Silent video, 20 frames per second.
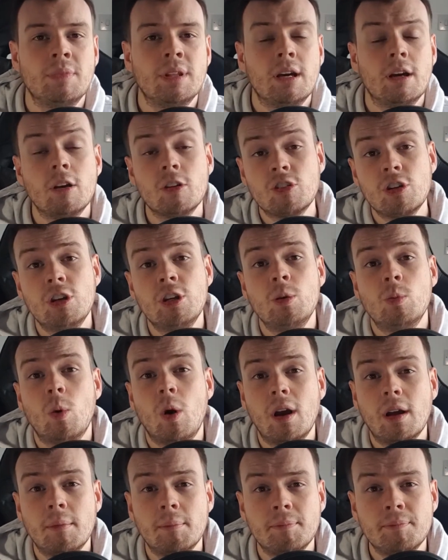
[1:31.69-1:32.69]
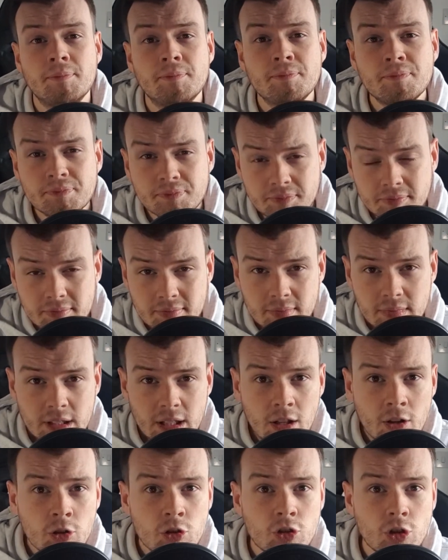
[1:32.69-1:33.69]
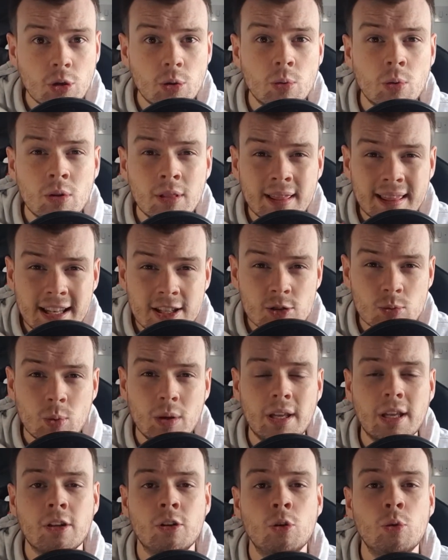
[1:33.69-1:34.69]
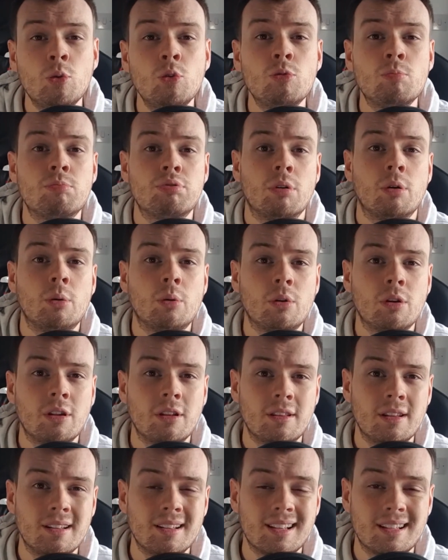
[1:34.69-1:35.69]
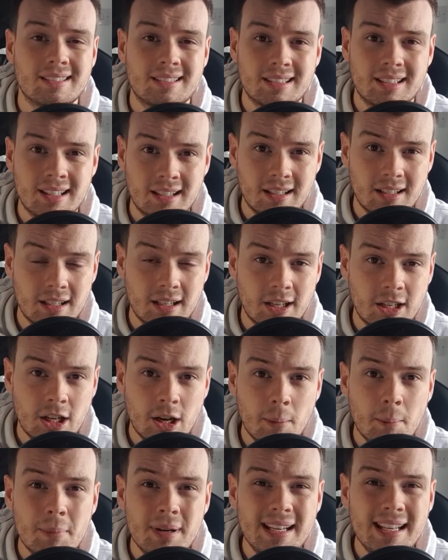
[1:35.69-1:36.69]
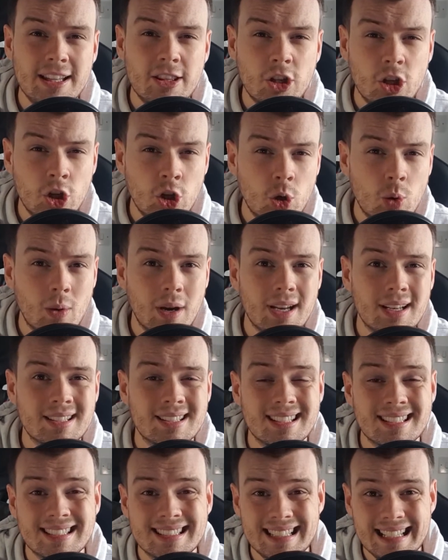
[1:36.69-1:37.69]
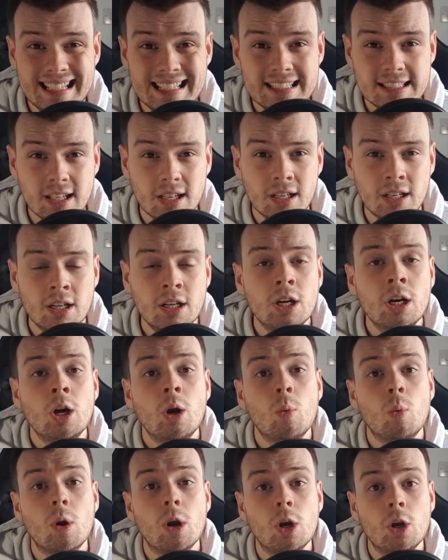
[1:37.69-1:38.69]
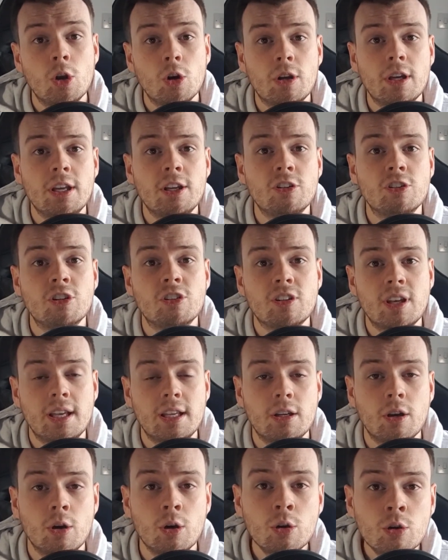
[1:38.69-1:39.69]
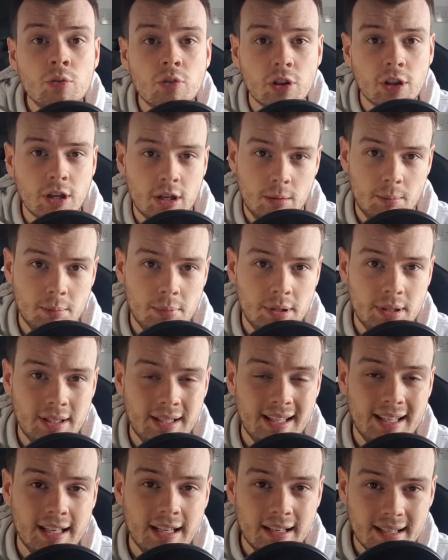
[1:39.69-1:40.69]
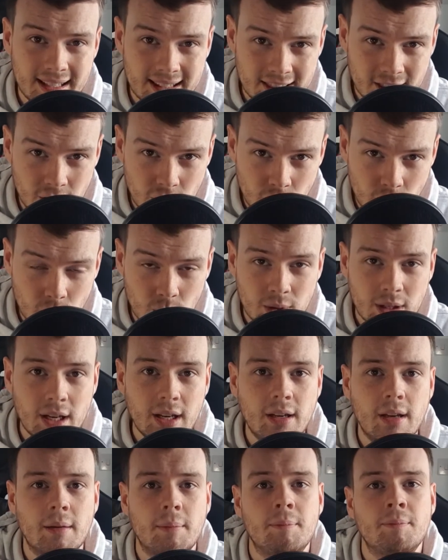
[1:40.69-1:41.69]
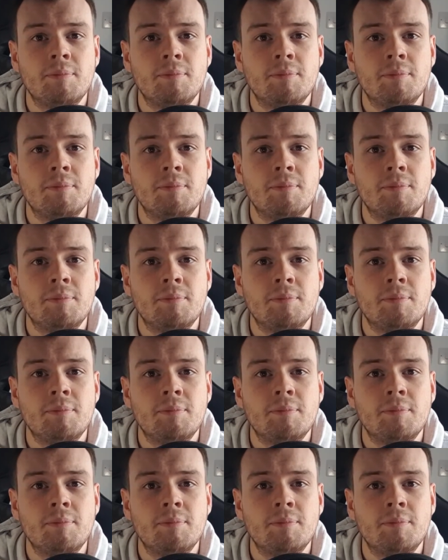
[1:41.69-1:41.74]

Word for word: And I'll tell you why. So this week, news broke that a company in the US, Caesars, were looking to take over the company here in the UK.